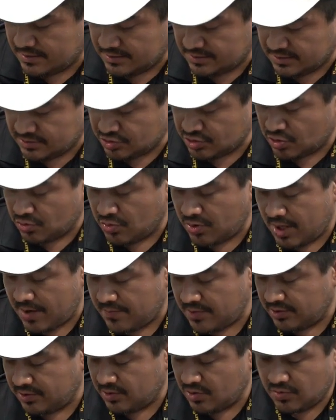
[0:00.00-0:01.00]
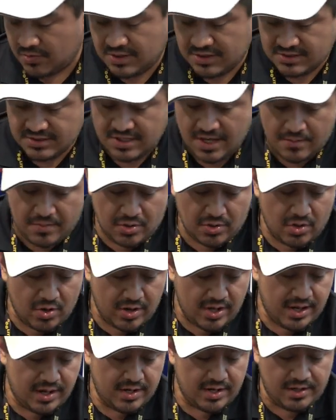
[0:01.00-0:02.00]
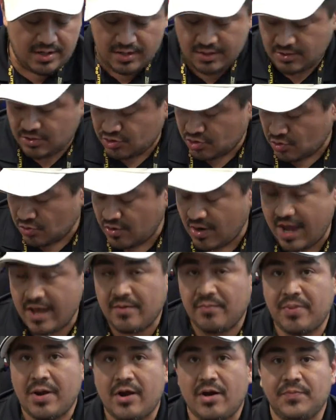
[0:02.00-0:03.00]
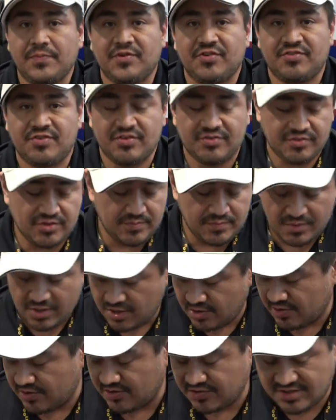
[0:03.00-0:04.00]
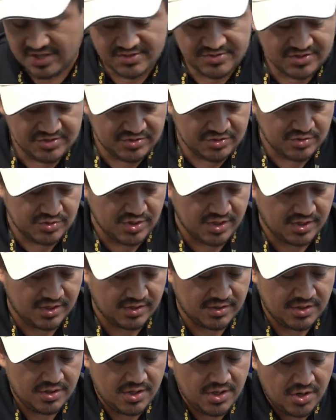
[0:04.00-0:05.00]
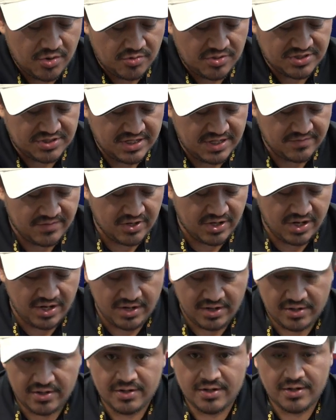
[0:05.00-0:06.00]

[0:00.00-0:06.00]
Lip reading: So what I'm going to do is I'm going to go ahead and show you how to pair up the system or the sensor to the receiver here.